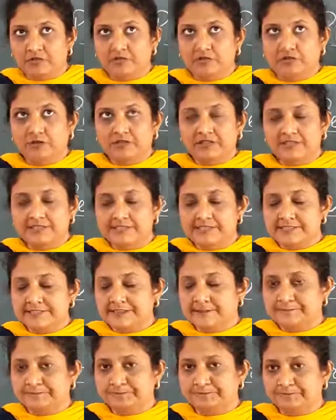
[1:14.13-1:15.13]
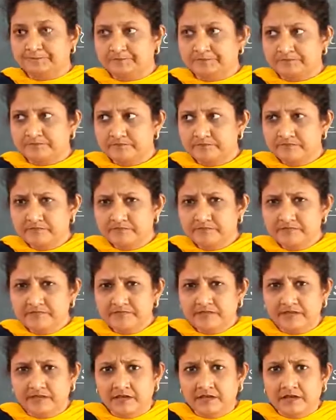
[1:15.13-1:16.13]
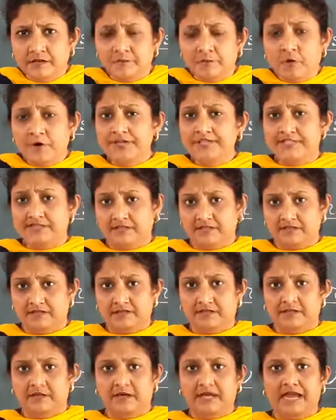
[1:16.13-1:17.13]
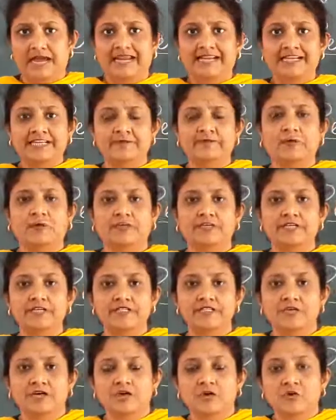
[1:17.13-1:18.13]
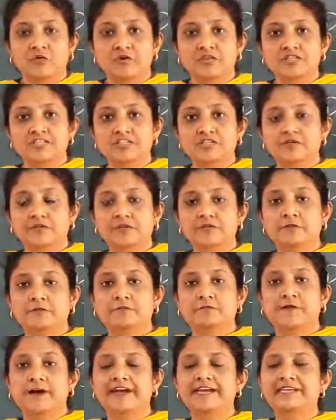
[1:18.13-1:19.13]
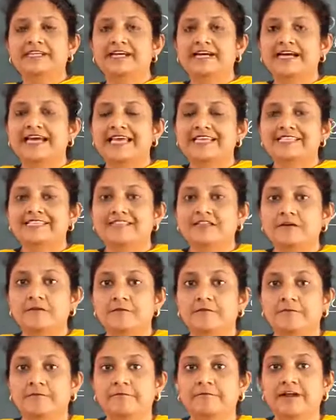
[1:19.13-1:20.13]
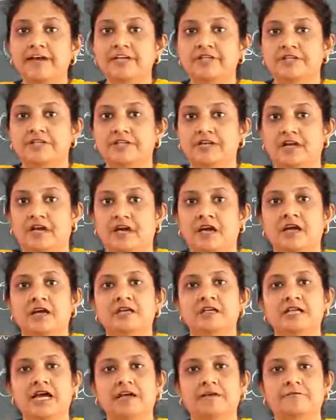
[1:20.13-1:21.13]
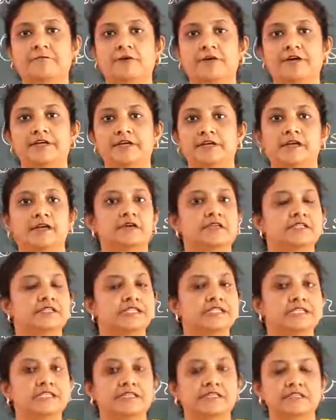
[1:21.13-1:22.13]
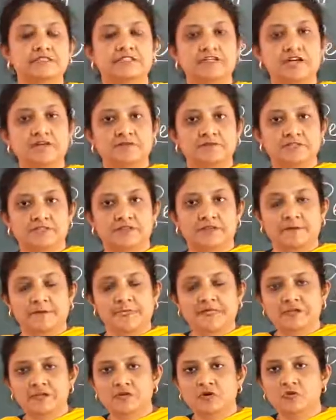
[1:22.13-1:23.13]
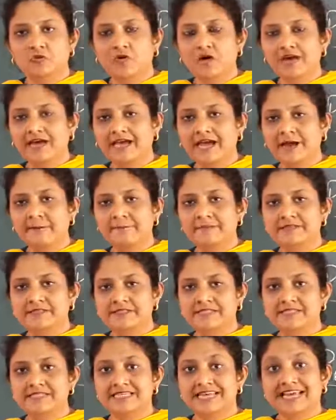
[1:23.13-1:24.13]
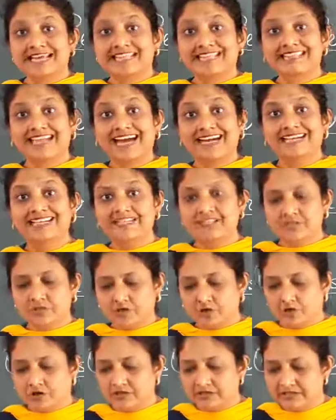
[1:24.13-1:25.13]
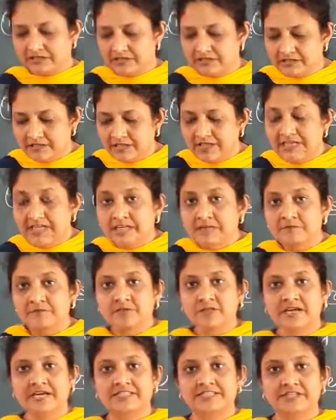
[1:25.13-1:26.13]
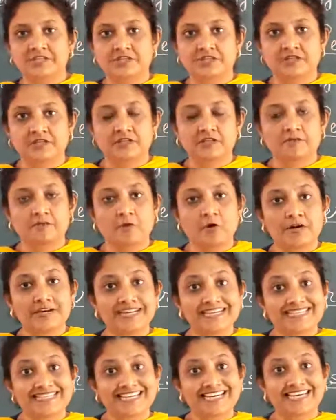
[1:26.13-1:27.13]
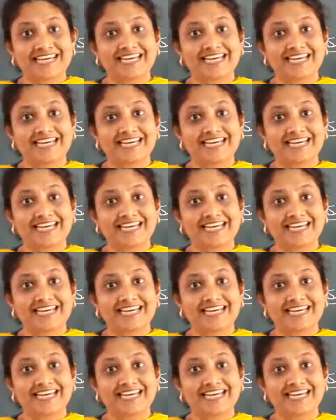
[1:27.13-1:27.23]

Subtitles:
call this, poison, antibodies, which is going to fight against the fresh typhoid disease germs. So what happens is, that is called the immunization. The body is